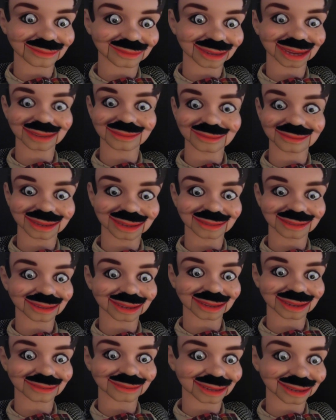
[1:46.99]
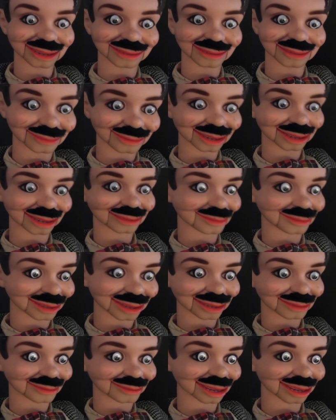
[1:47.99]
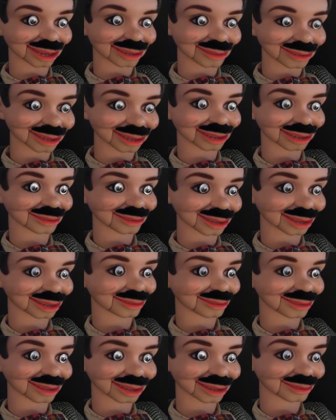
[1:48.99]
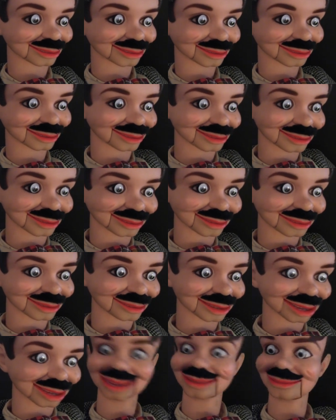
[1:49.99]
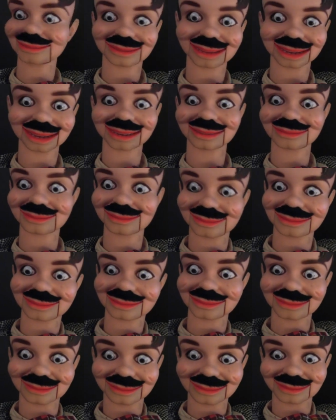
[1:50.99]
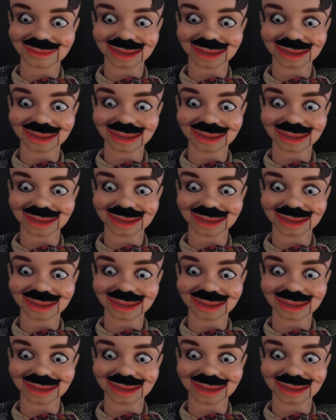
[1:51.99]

hit my PayPal, go over to my Super Chat, Patreon.